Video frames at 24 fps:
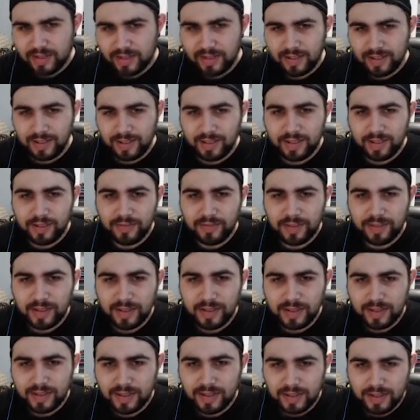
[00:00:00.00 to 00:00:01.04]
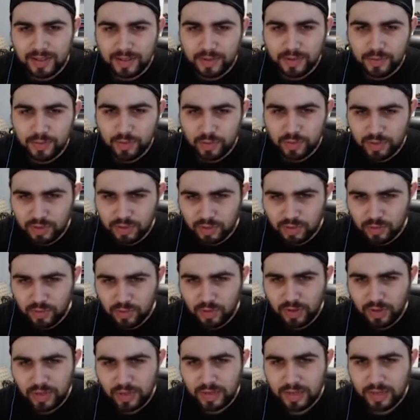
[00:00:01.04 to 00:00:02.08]
Love it.
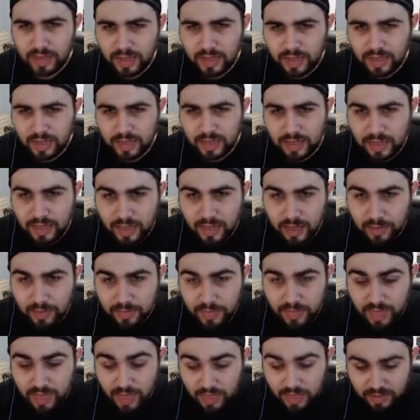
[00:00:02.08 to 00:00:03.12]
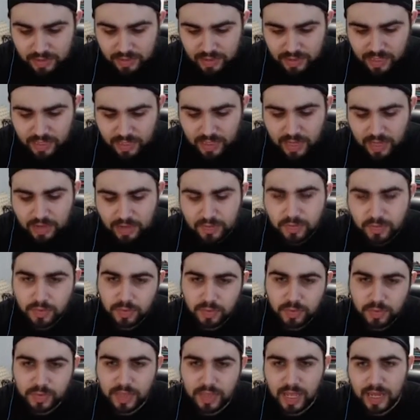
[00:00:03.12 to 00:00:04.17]
Crystron. I'm not saying
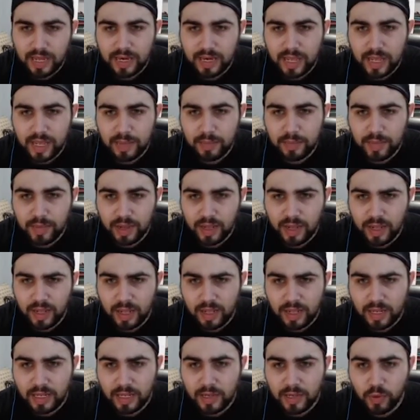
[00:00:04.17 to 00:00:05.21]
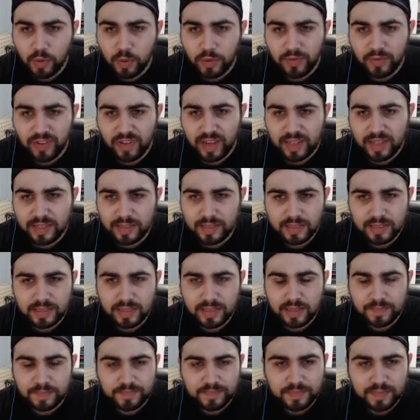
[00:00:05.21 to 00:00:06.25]
that name. Haliquifax.
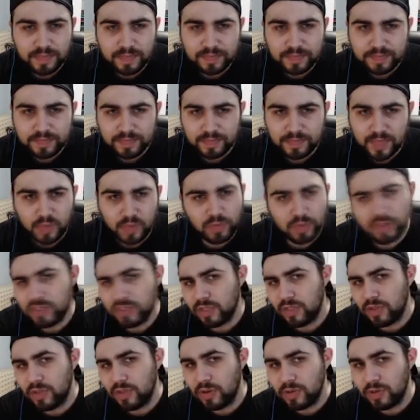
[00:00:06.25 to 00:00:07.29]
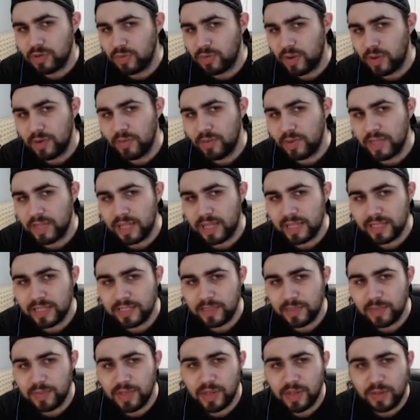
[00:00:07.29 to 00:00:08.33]
Which goes around with, I guess,
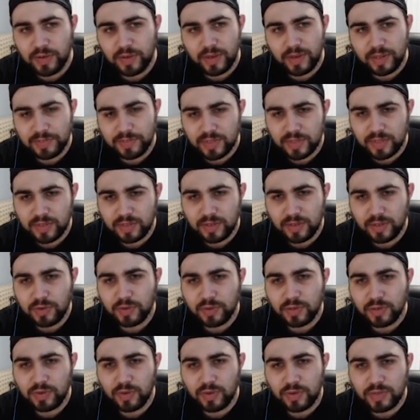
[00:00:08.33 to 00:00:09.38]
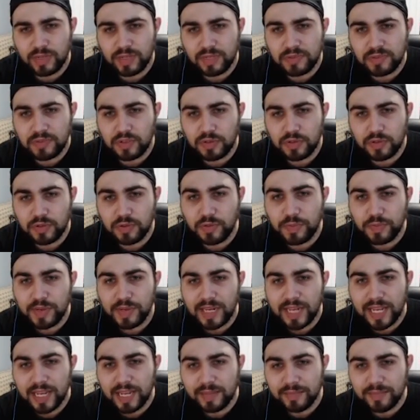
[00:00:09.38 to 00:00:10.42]
some of the other names, because Crystrons have stupid
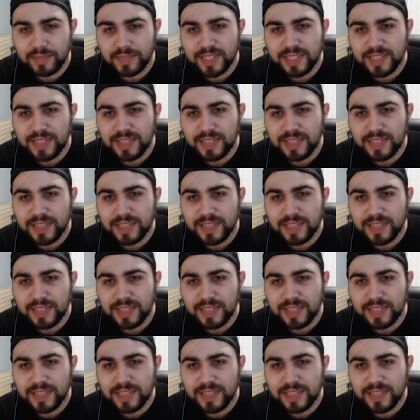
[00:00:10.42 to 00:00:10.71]
names.